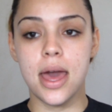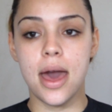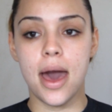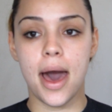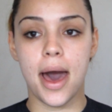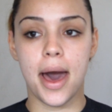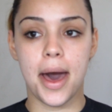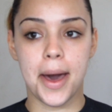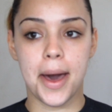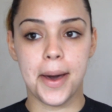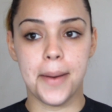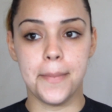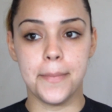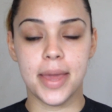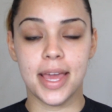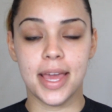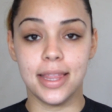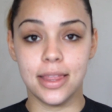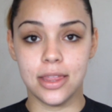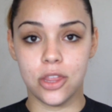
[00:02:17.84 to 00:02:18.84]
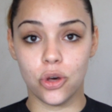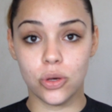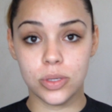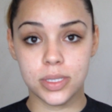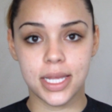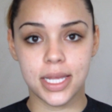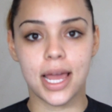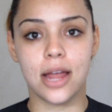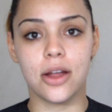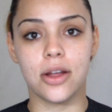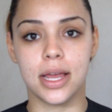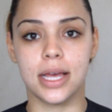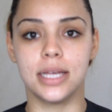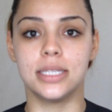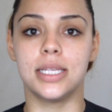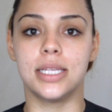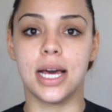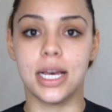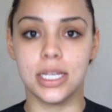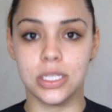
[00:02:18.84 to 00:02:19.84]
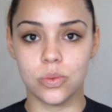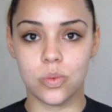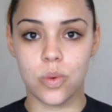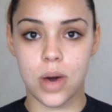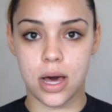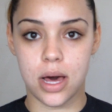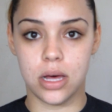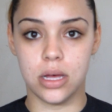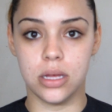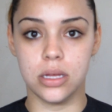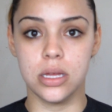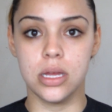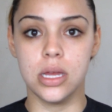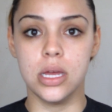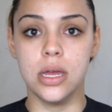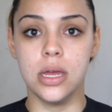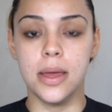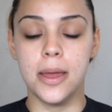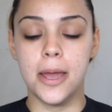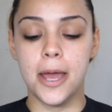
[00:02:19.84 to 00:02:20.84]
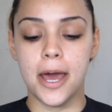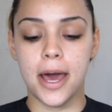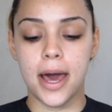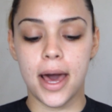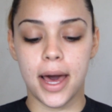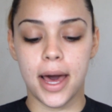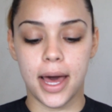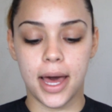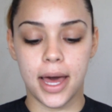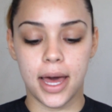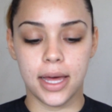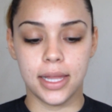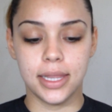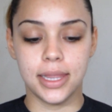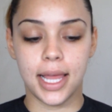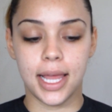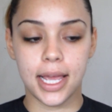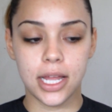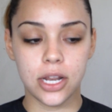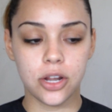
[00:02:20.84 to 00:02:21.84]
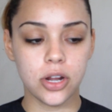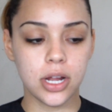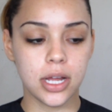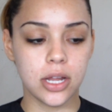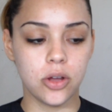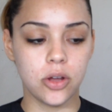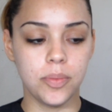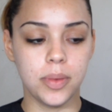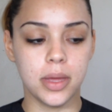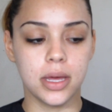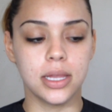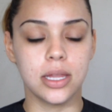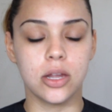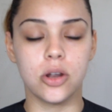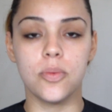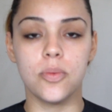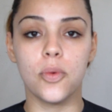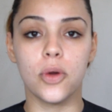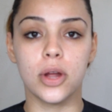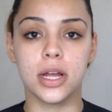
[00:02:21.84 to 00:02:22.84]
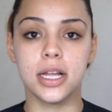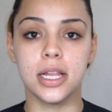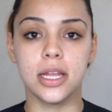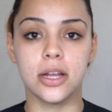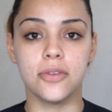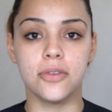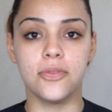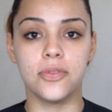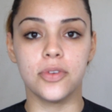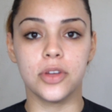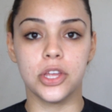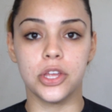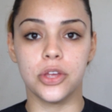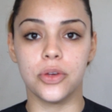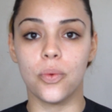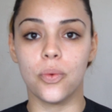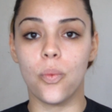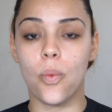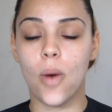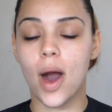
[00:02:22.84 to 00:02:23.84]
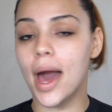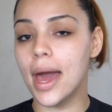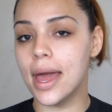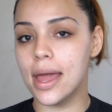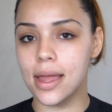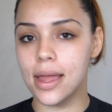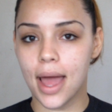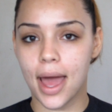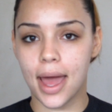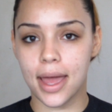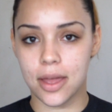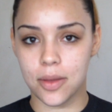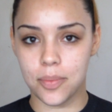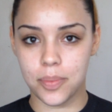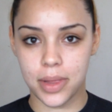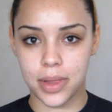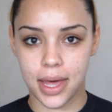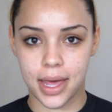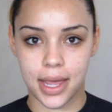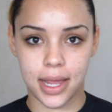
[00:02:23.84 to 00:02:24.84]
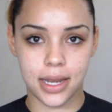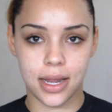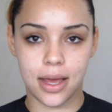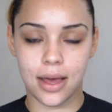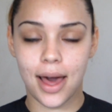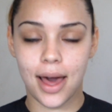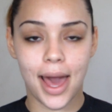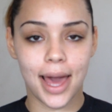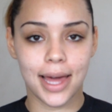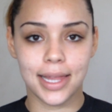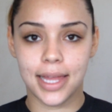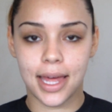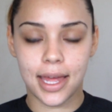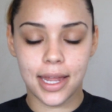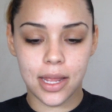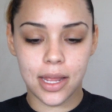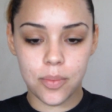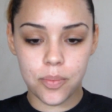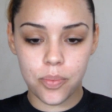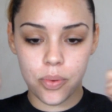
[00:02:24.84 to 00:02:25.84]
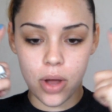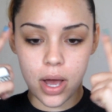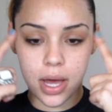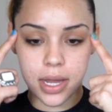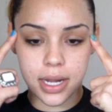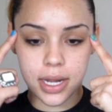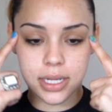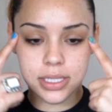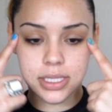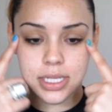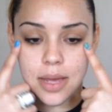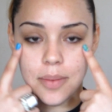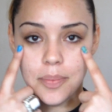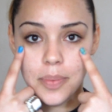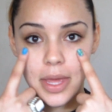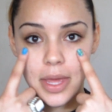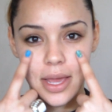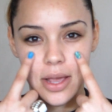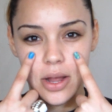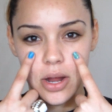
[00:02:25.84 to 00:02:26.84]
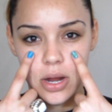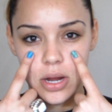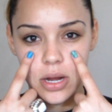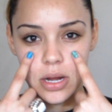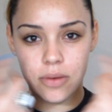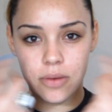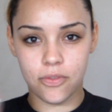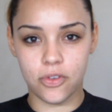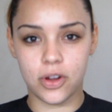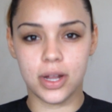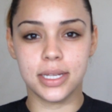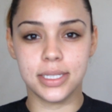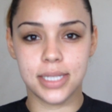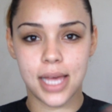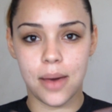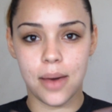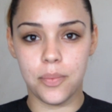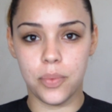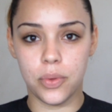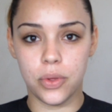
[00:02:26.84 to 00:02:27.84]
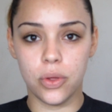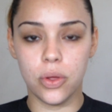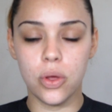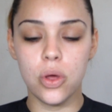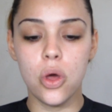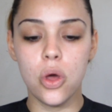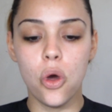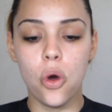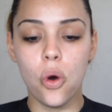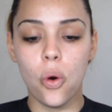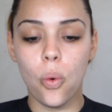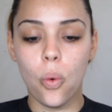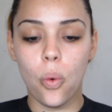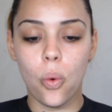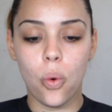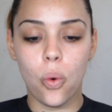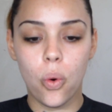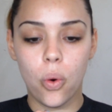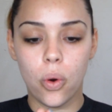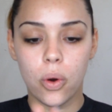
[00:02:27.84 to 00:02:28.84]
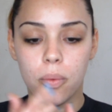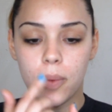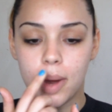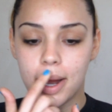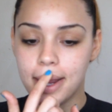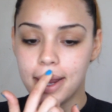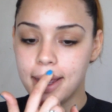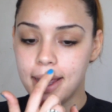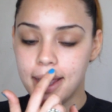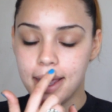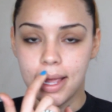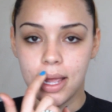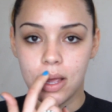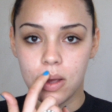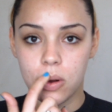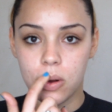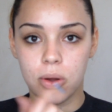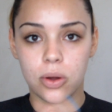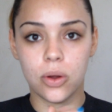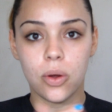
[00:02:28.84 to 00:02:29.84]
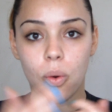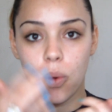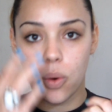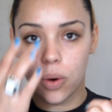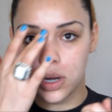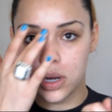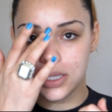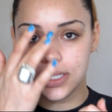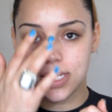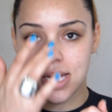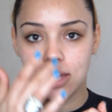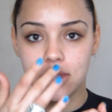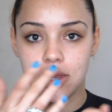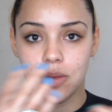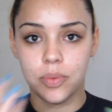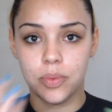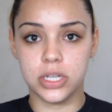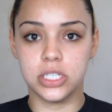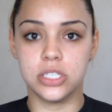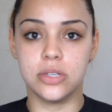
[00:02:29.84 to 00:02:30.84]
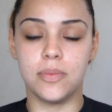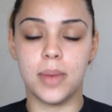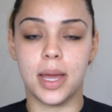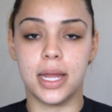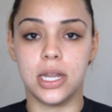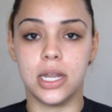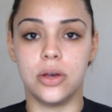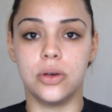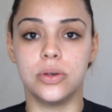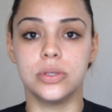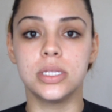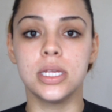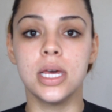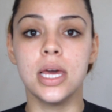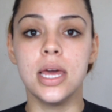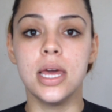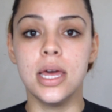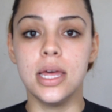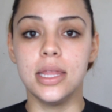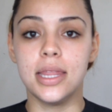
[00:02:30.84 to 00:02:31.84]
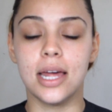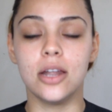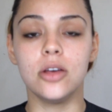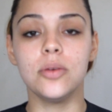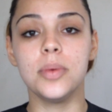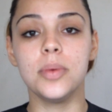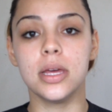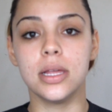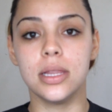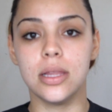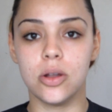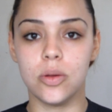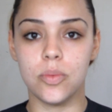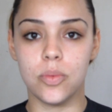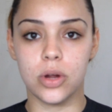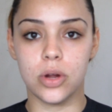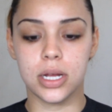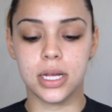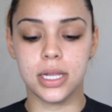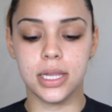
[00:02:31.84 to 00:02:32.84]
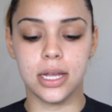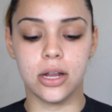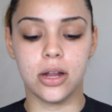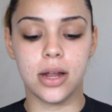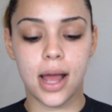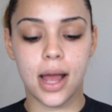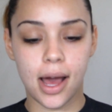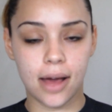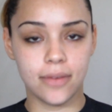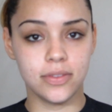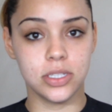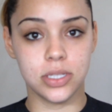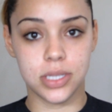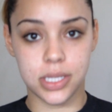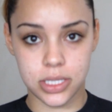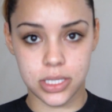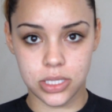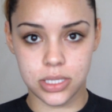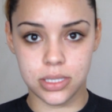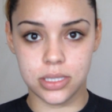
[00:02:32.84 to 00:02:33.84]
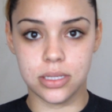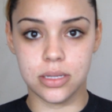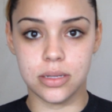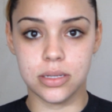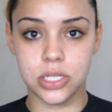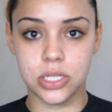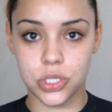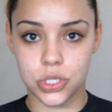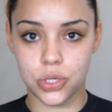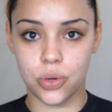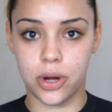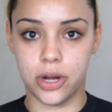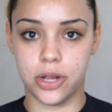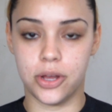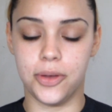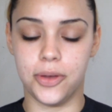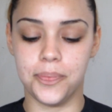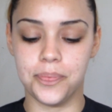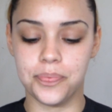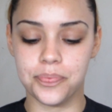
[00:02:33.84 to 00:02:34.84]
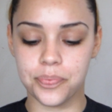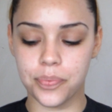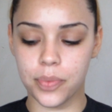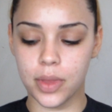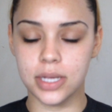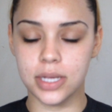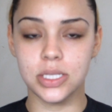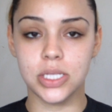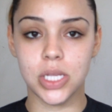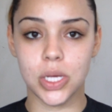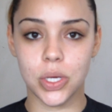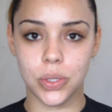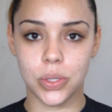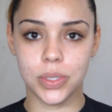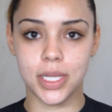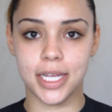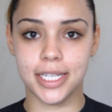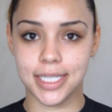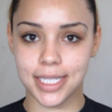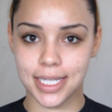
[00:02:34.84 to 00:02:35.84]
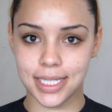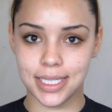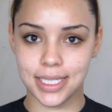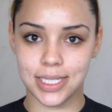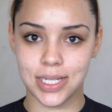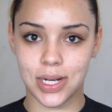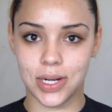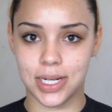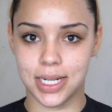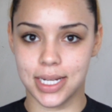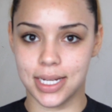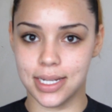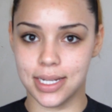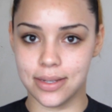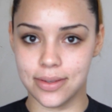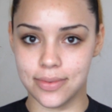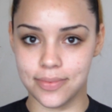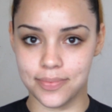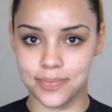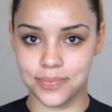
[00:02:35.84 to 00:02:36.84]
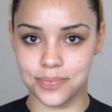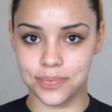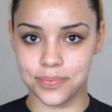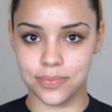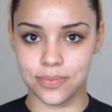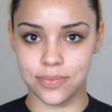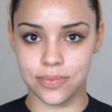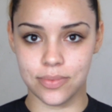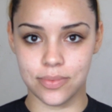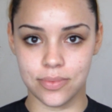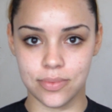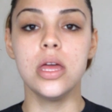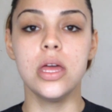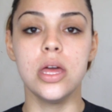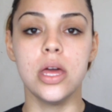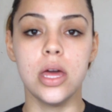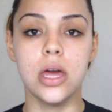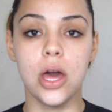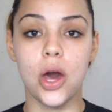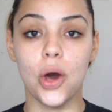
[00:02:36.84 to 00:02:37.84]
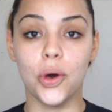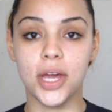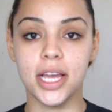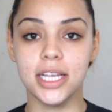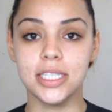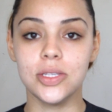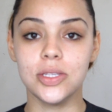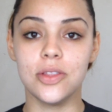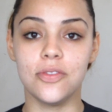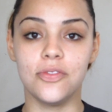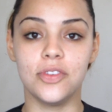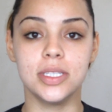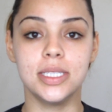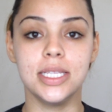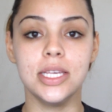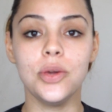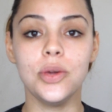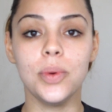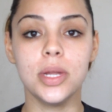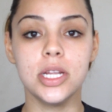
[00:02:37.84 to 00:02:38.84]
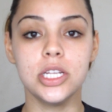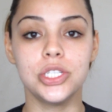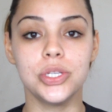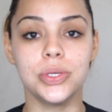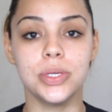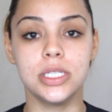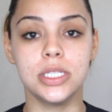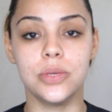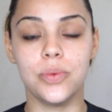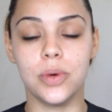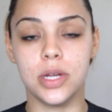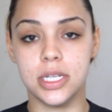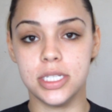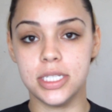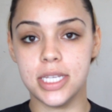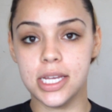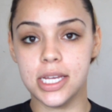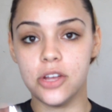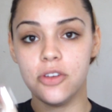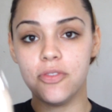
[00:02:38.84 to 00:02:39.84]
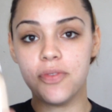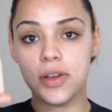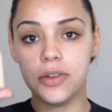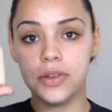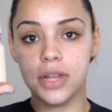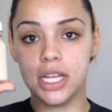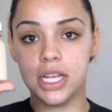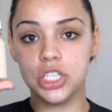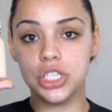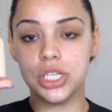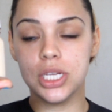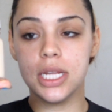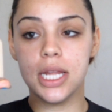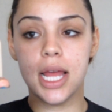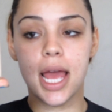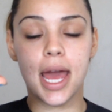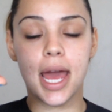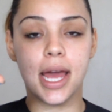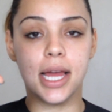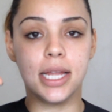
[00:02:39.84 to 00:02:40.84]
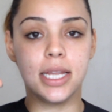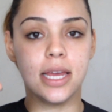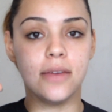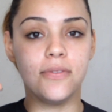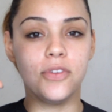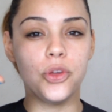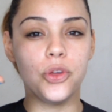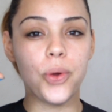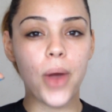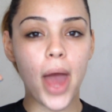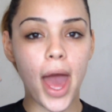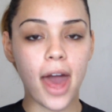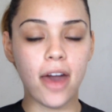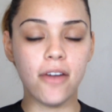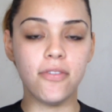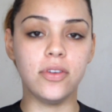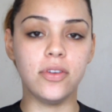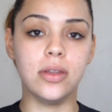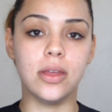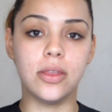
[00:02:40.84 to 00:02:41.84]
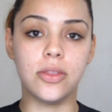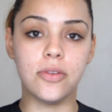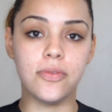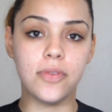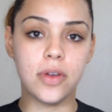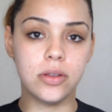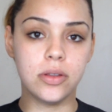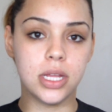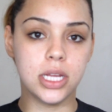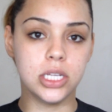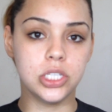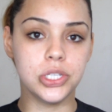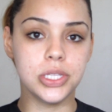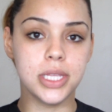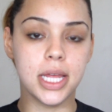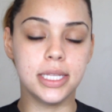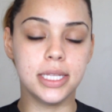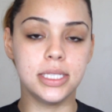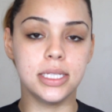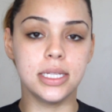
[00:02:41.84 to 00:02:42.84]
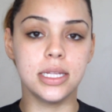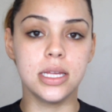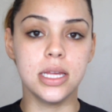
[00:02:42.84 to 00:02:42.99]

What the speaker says: in those areas as well. Later it'll be a little more clear for you why I applied a highlighting product up here, for example, or right here, or down the bridge of my nose. That'll be a little more clear after this tutorial. So let's get started. Okay, so the first thing you want to do is you want to take your foundation, and if you have another foundation that's